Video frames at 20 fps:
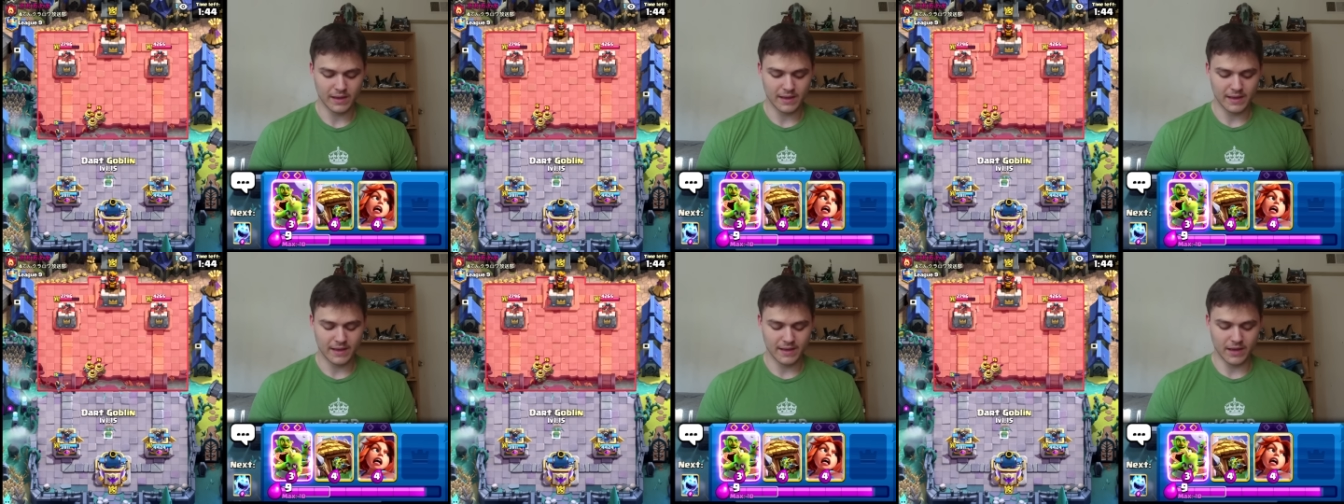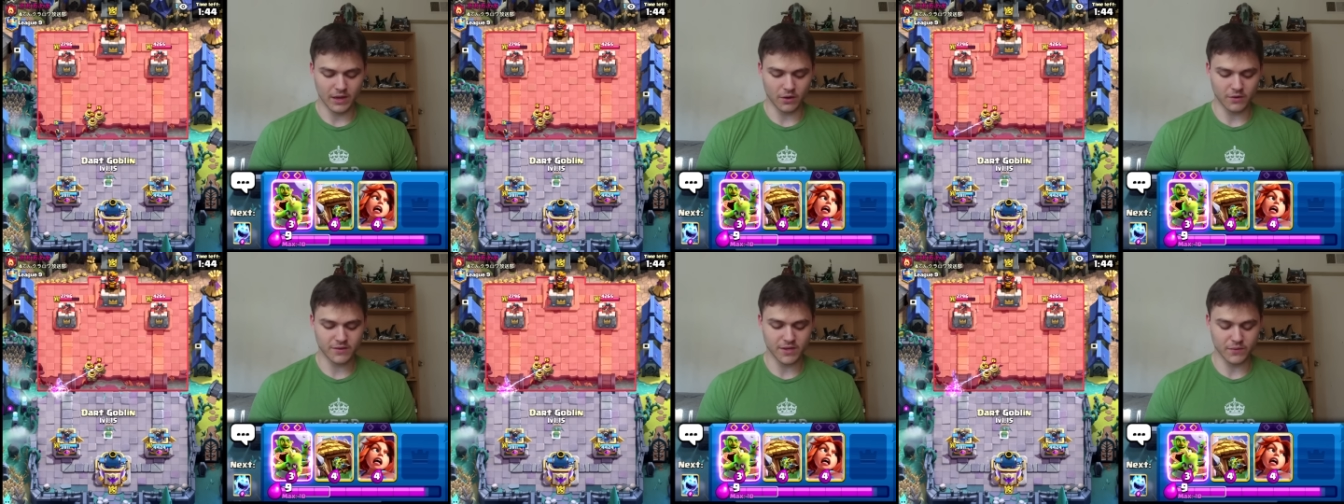
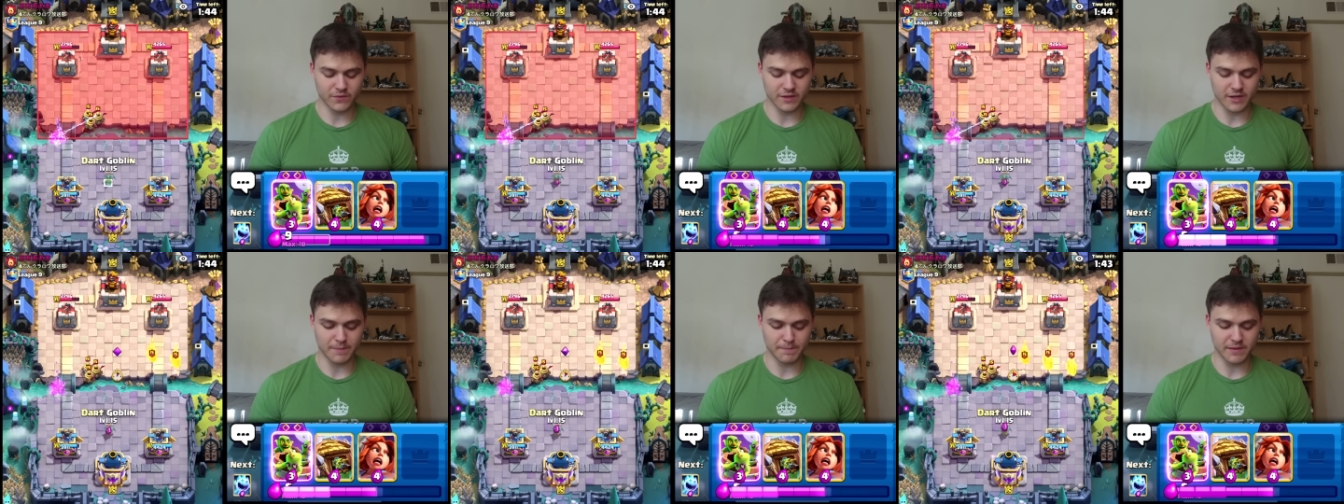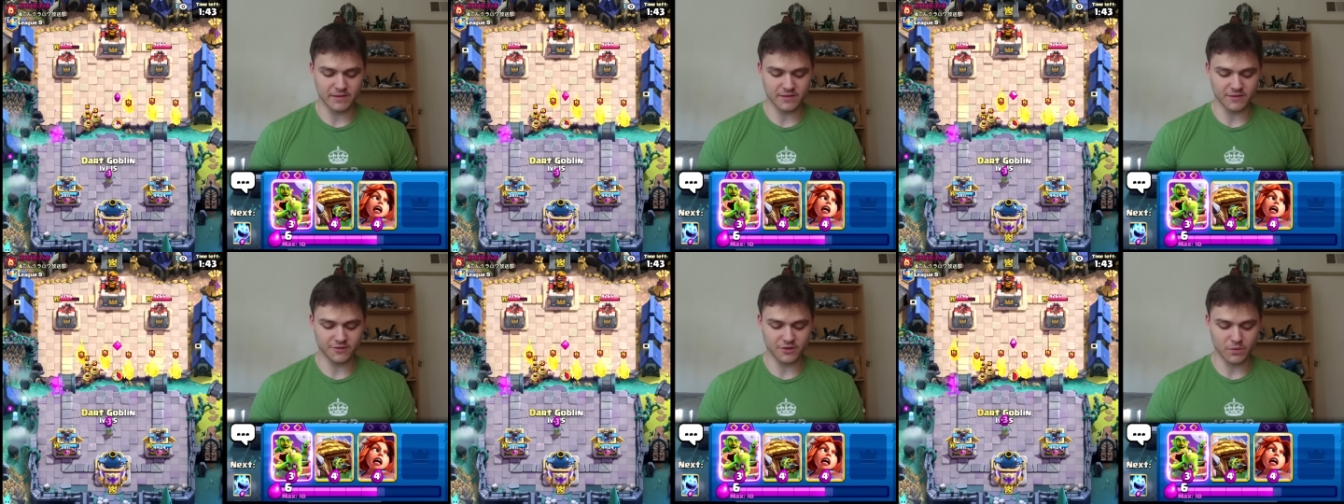get ourselves in a
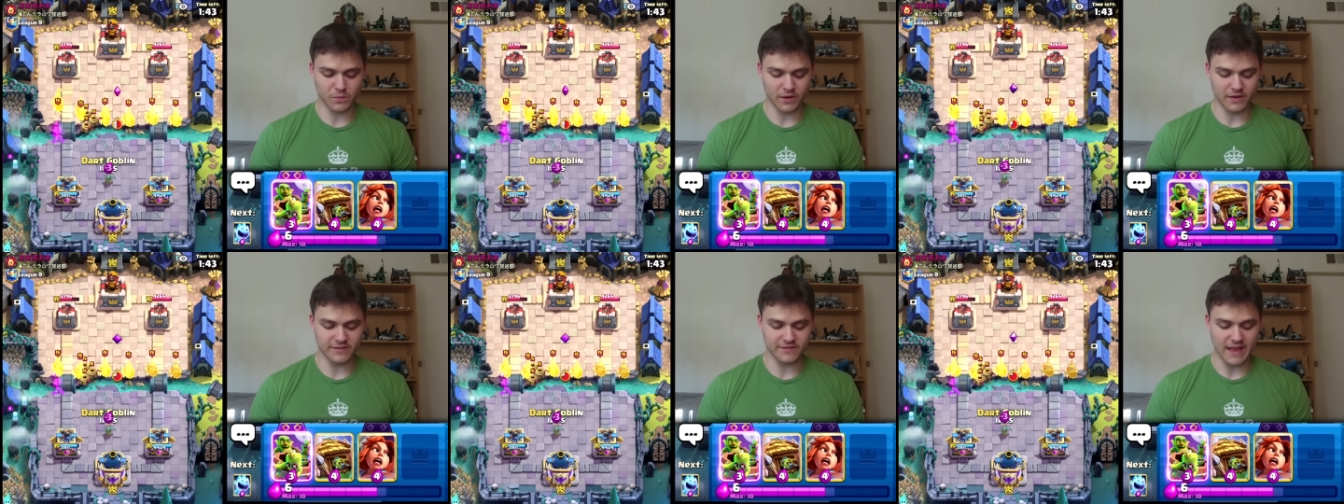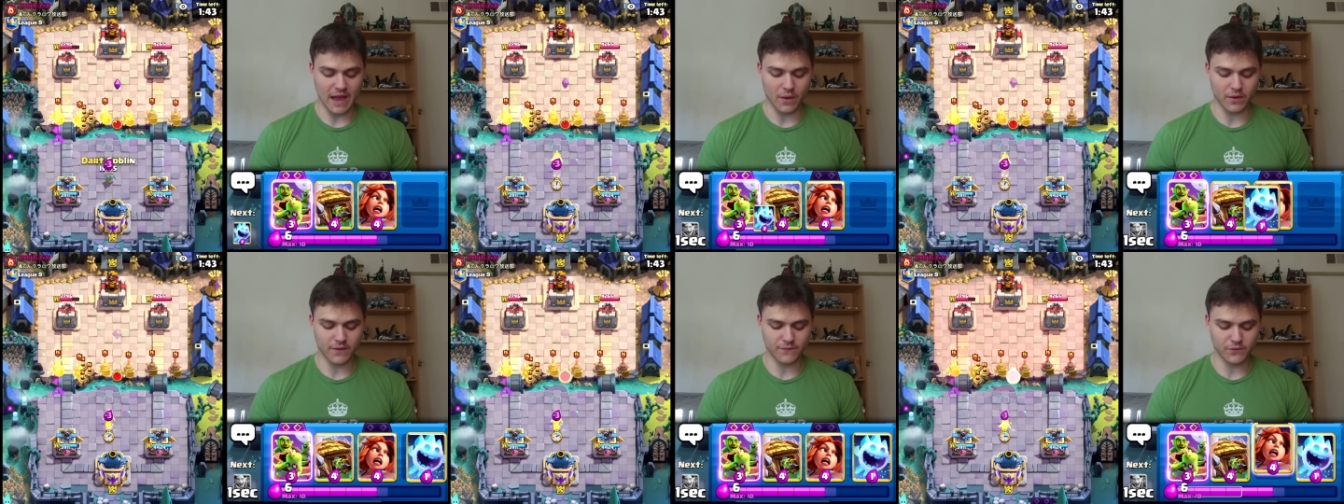position where he's
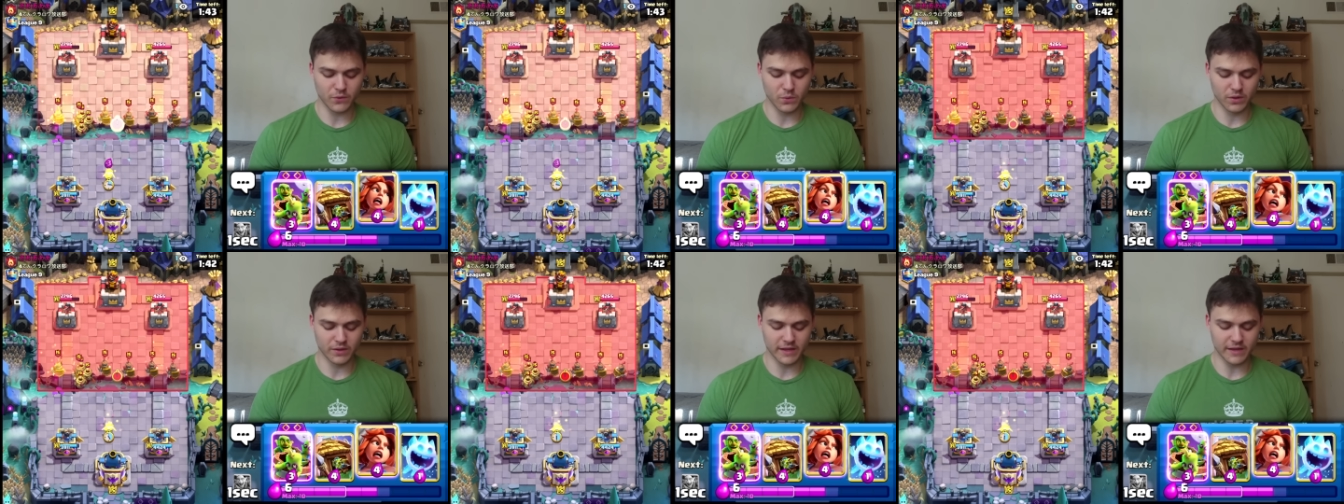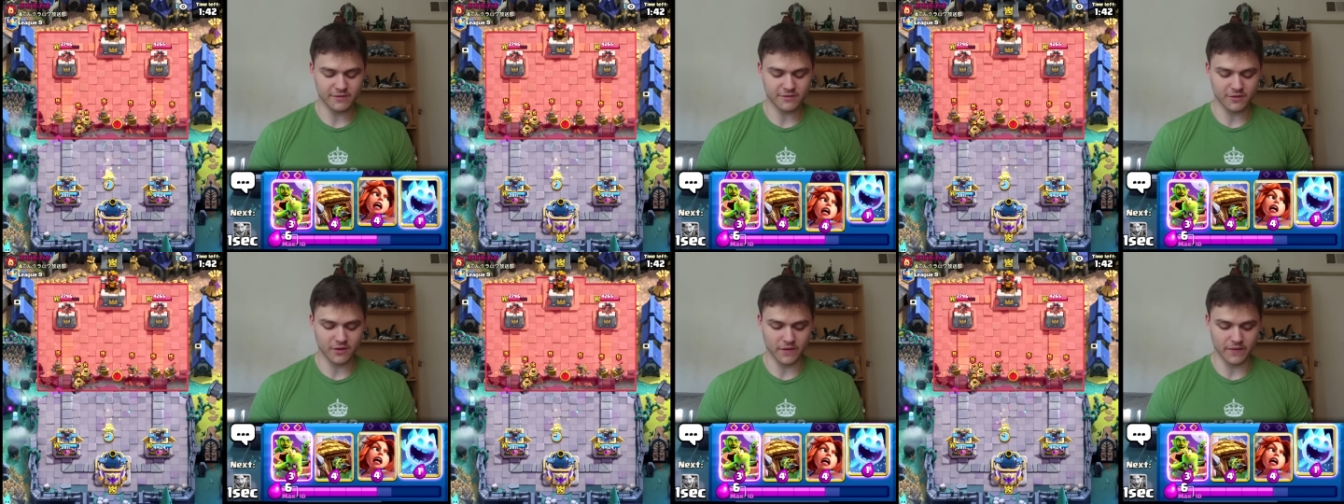down a few
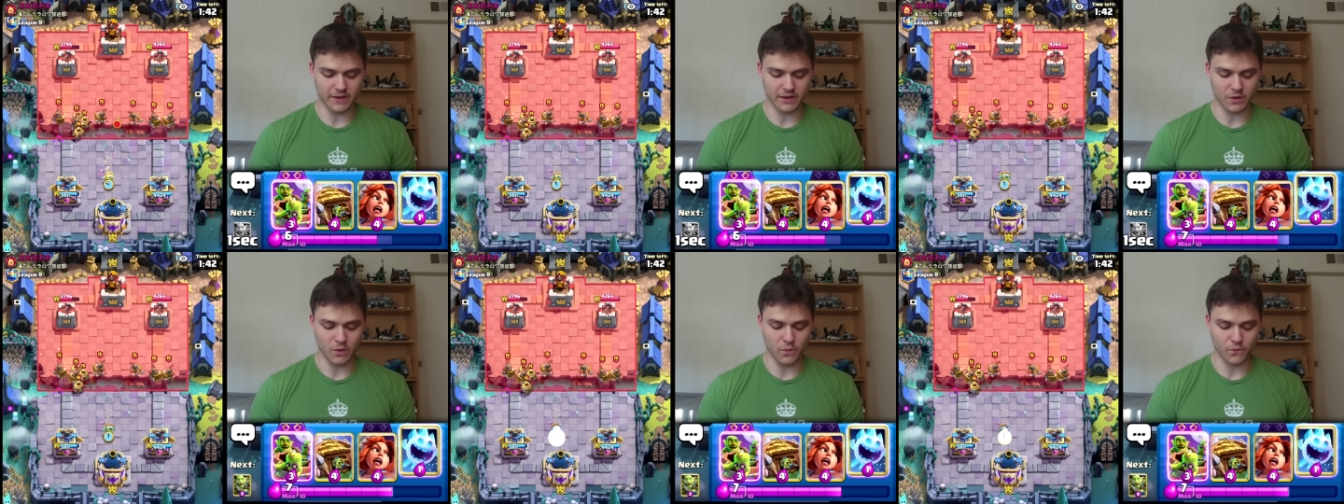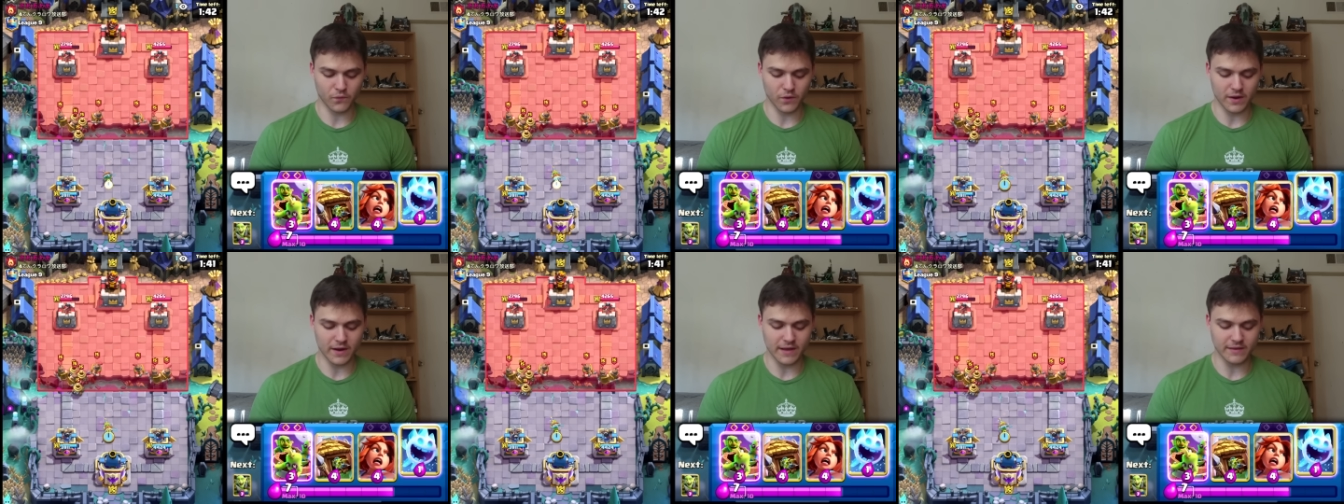elixir, and then go
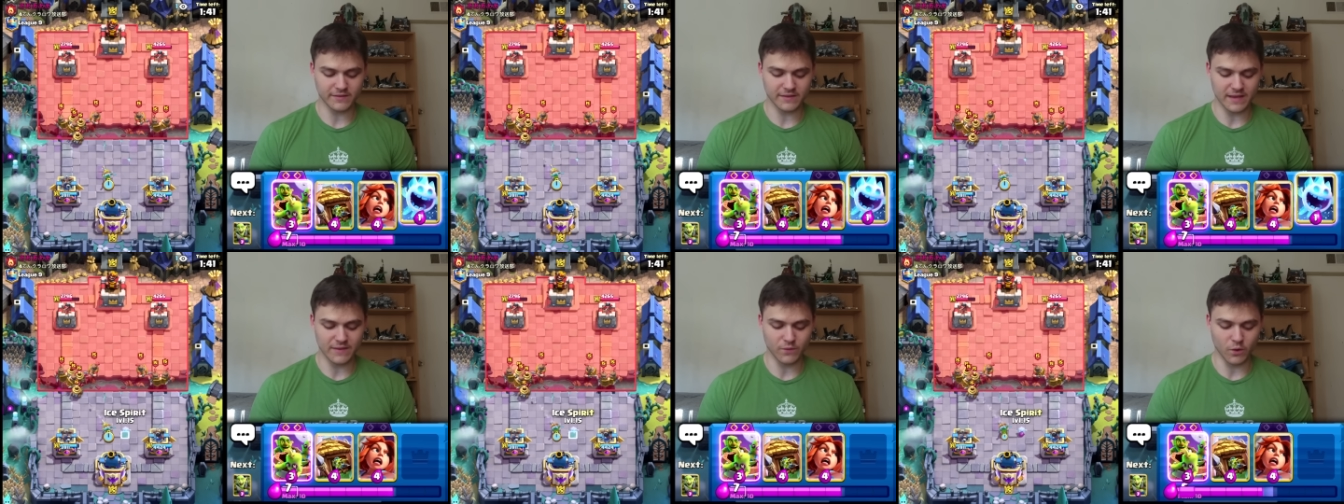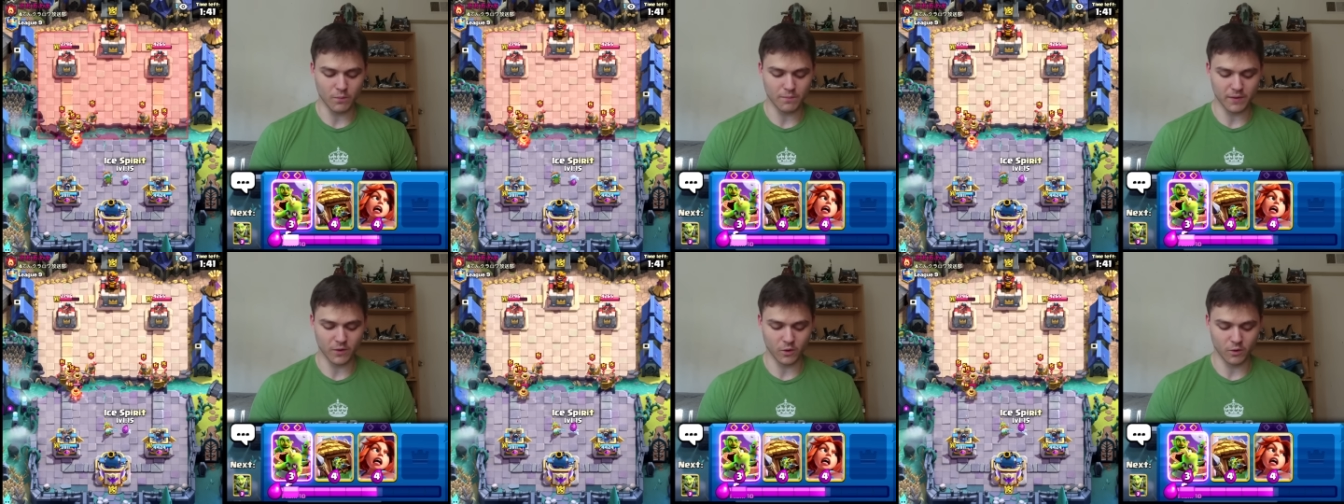for a nice
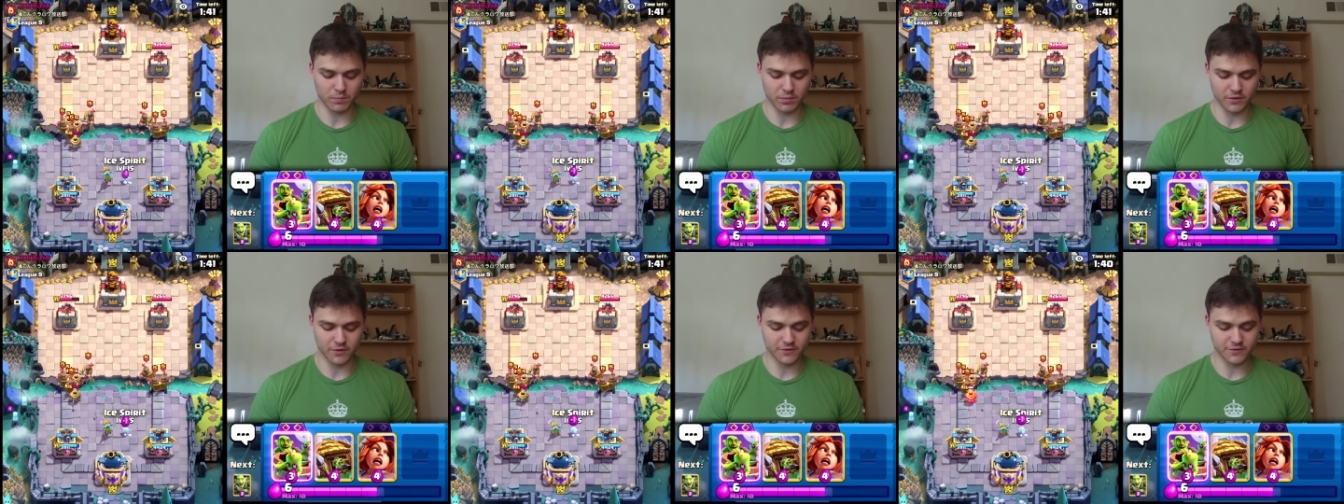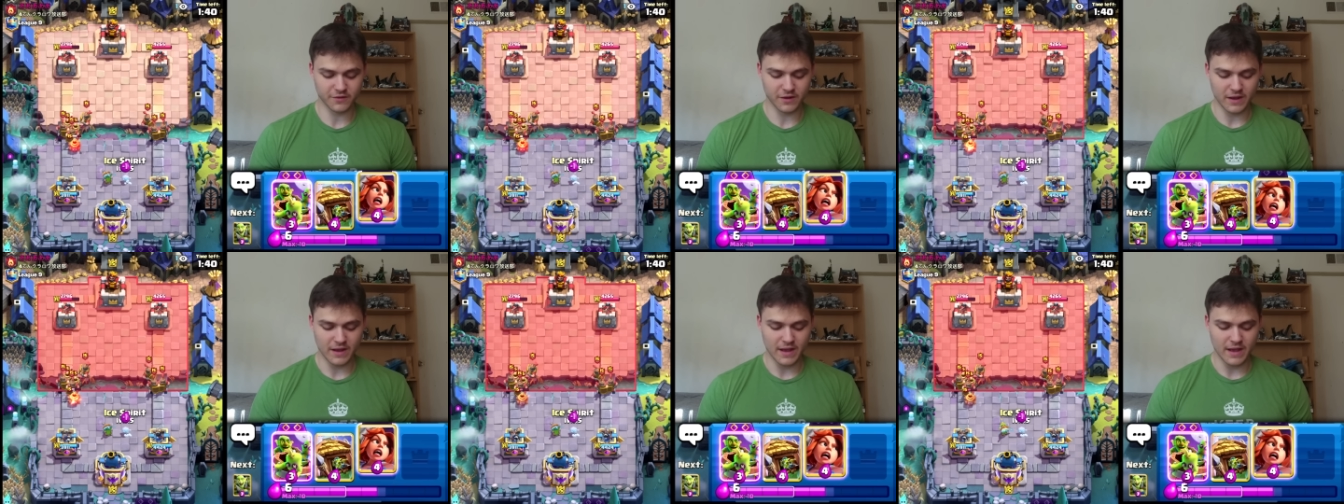Evo barrel push.